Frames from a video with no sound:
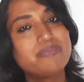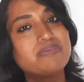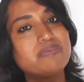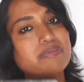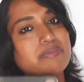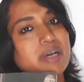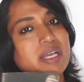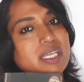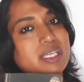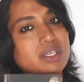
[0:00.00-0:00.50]

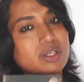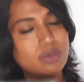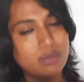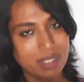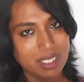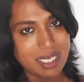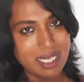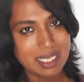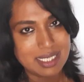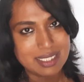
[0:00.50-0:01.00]
By
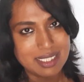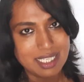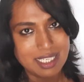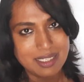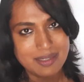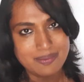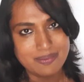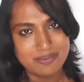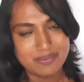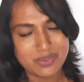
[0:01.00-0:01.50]

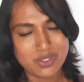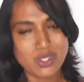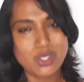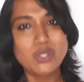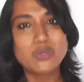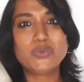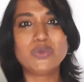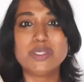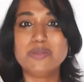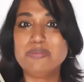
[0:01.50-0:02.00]
creating, you
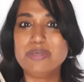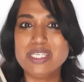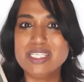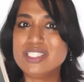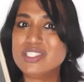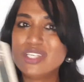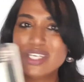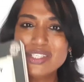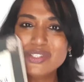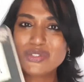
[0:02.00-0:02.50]
would be
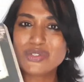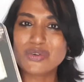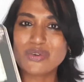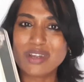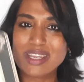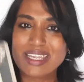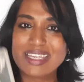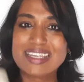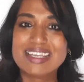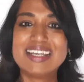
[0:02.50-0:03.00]

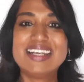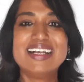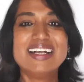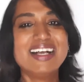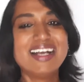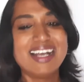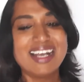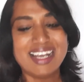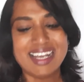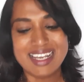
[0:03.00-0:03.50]
destroying.
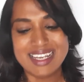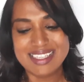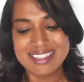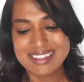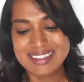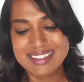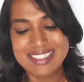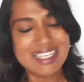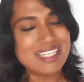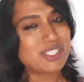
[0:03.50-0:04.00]

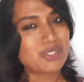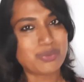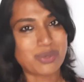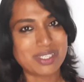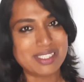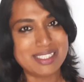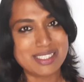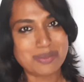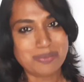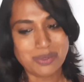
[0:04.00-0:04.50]
That is what
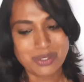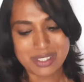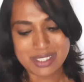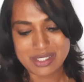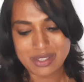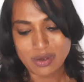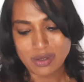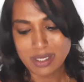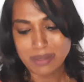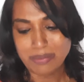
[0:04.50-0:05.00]
this book is
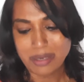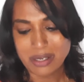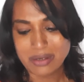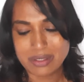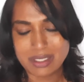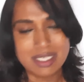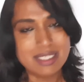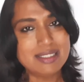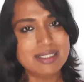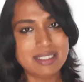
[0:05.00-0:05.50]
all about.
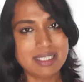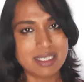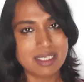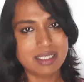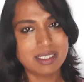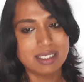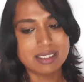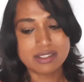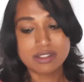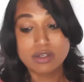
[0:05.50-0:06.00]
Let's see,
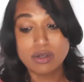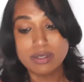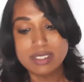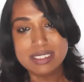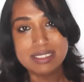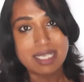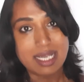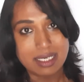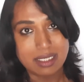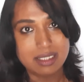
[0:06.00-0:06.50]
let's go
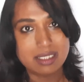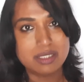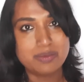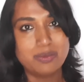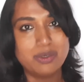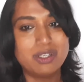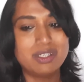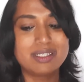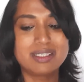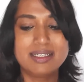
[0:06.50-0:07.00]
inside this
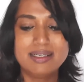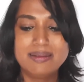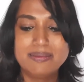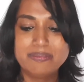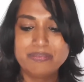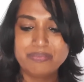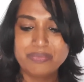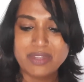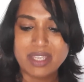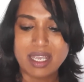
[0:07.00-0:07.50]
book
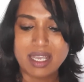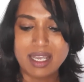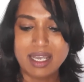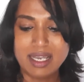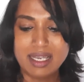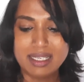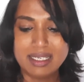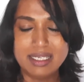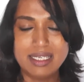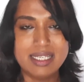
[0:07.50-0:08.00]

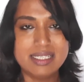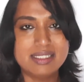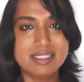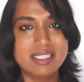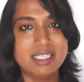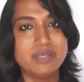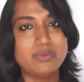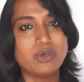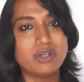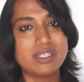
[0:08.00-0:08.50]
and let's
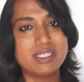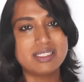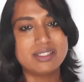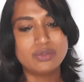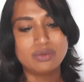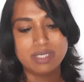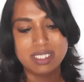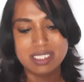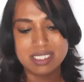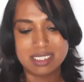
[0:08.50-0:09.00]
see what is
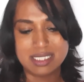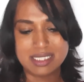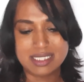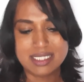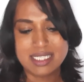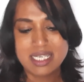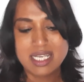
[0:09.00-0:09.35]
written.